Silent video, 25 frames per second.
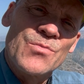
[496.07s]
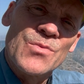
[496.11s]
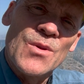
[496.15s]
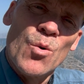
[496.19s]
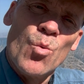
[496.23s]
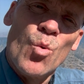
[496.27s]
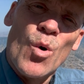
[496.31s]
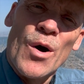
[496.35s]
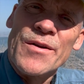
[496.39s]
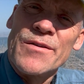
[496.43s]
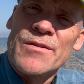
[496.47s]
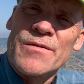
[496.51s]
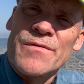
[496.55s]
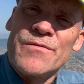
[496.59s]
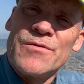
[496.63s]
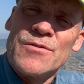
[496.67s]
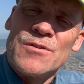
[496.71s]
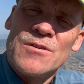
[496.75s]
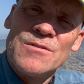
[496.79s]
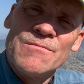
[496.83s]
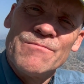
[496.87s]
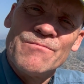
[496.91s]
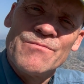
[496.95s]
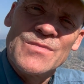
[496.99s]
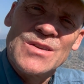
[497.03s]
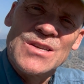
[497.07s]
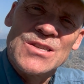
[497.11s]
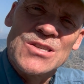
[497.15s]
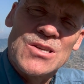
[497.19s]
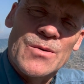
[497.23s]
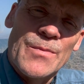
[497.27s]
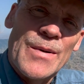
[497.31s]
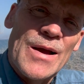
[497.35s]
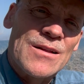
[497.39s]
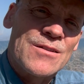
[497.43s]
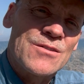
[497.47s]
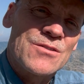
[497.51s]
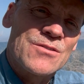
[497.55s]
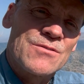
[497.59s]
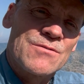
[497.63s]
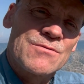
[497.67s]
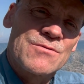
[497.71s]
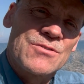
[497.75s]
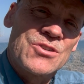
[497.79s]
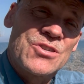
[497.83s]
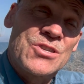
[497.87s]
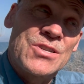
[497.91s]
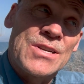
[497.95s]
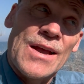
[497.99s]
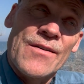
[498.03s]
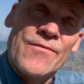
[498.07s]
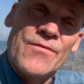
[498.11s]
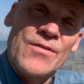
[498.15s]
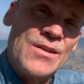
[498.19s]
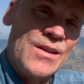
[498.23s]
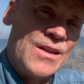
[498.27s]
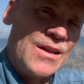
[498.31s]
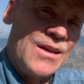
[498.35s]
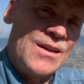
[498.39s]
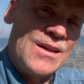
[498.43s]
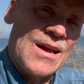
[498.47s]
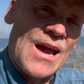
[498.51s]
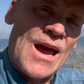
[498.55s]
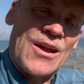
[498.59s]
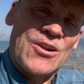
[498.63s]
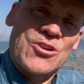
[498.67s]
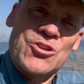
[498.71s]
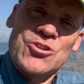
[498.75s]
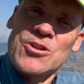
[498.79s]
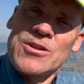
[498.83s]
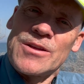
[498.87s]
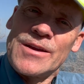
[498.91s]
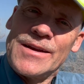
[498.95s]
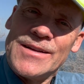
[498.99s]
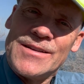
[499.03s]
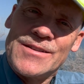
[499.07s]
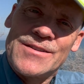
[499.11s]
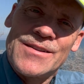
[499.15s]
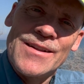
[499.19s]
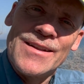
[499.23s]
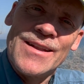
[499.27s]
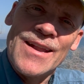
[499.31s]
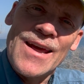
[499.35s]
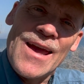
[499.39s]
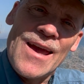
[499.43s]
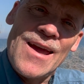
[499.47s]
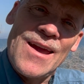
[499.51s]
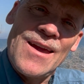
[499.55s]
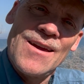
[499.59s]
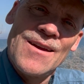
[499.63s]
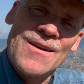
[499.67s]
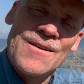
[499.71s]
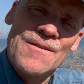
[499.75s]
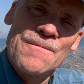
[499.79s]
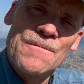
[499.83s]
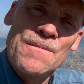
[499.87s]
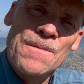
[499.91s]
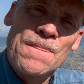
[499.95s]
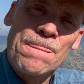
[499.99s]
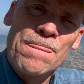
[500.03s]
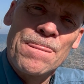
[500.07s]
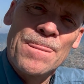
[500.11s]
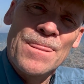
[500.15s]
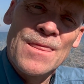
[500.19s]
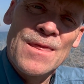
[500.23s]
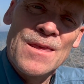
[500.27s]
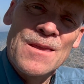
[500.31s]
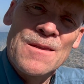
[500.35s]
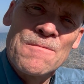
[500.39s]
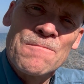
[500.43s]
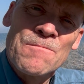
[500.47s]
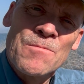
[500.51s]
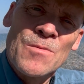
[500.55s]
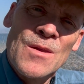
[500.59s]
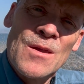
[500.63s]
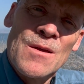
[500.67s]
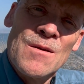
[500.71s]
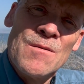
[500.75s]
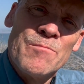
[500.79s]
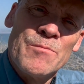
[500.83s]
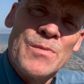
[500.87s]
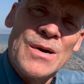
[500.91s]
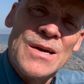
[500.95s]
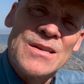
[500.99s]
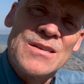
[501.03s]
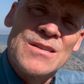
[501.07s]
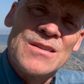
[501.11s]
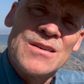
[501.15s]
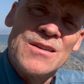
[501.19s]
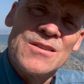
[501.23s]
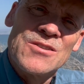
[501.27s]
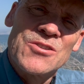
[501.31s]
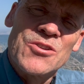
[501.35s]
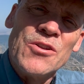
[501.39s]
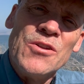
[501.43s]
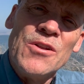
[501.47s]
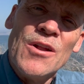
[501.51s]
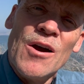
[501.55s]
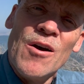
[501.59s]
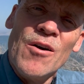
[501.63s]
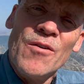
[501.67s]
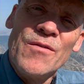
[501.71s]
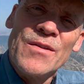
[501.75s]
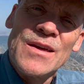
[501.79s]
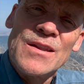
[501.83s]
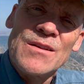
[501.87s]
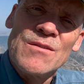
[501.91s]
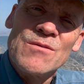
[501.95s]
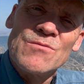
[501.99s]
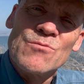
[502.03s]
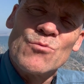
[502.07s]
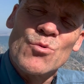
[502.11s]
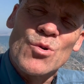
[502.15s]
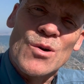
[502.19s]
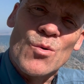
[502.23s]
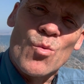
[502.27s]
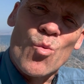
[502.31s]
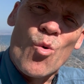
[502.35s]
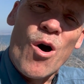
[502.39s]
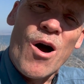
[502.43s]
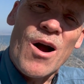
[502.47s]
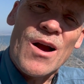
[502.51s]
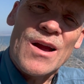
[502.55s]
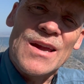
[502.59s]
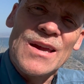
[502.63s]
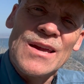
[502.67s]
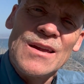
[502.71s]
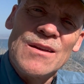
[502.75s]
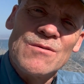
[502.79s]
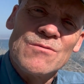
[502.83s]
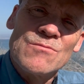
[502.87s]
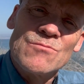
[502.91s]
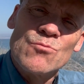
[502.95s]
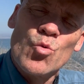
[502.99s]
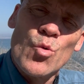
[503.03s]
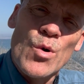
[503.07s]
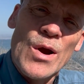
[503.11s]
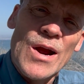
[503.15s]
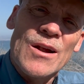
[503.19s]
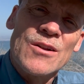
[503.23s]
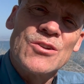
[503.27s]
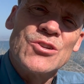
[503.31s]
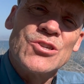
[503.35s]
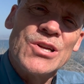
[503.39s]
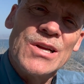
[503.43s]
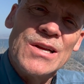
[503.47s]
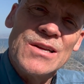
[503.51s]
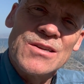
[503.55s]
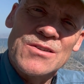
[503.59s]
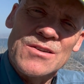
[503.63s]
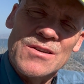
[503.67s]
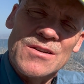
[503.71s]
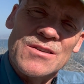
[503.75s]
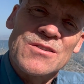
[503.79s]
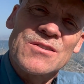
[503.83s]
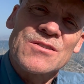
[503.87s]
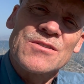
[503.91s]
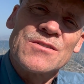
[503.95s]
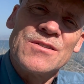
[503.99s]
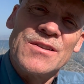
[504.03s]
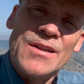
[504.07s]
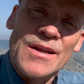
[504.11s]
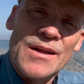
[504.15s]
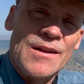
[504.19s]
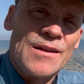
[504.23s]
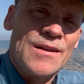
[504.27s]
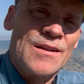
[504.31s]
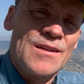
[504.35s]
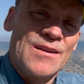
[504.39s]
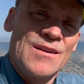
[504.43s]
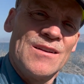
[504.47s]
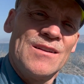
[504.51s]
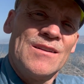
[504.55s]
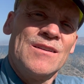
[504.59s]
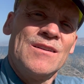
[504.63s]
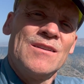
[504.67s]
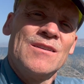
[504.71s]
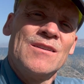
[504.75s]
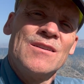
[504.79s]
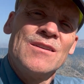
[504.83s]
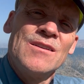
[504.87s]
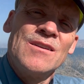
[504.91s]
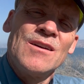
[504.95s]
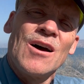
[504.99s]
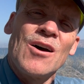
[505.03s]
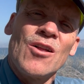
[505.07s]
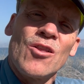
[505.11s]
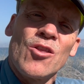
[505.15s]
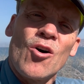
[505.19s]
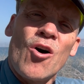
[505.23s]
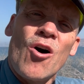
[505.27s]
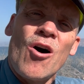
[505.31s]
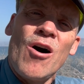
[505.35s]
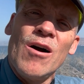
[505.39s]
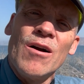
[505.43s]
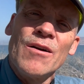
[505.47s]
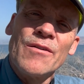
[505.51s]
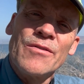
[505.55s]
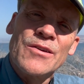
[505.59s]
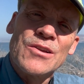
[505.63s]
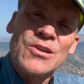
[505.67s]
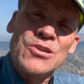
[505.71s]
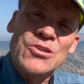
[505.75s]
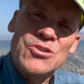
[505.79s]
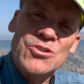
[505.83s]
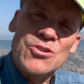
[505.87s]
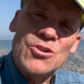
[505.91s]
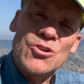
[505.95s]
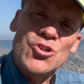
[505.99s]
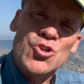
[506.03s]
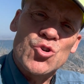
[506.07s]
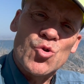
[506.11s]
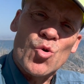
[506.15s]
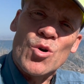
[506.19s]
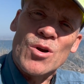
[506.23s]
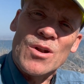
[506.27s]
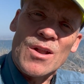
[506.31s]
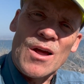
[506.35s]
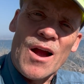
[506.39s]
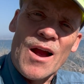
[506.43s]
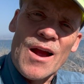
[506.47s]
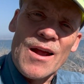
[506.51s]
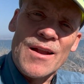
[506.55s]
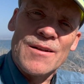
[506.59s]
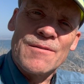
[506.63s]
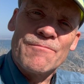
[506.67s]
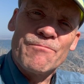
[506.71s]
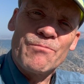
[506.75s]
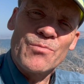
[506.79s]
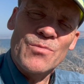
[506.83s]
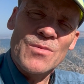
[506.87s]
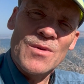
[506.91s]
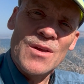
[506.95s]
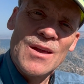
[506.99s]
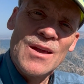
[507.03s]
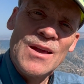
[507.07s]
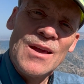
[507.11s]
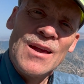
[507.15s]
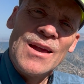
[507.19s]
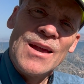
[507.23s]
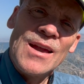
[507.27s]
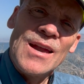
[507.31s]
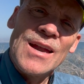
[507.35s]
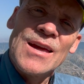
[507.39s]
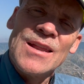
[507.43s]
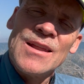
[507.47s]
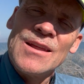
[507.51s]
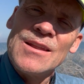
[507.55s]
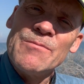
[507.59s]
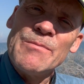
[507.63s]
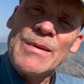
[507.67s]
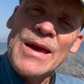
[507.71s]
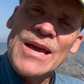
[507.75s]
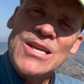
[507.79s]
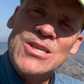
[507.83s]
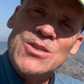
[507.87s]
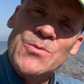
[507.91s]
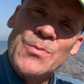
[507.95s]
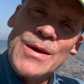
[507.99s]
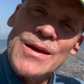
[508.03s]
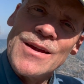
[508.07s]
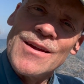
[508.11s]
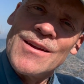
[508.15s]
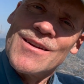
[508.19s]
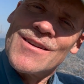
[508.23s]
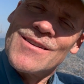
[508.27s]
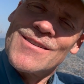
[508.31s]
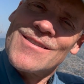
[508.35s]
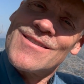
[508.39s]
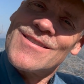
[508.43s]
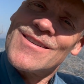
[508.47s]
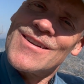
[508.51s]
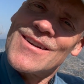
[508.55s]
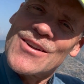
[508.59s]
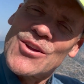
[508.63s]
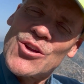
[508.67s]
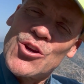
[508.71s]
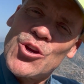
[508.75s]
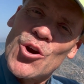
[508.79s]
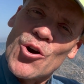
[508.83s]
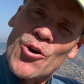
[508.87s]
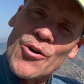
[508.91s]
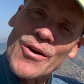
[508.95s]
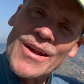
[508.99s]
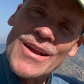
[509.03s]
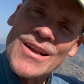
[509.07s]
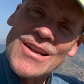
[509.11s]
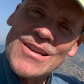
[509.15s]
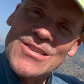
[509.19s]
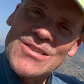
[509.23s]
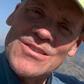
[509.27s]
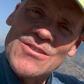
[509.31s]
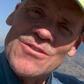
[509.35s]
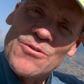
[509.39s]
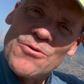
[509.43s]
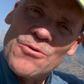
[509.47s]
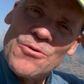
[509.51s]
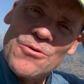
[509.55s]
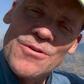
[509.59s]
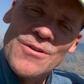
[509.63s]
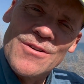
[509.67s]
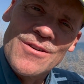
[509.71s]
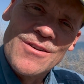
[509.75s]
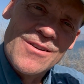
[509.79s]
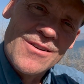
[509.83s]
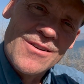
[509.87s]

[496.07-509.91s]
wonderful. It's about 70 actually today. But to know that we're walking where Jesus did, along this shoreline, and it makes me curious to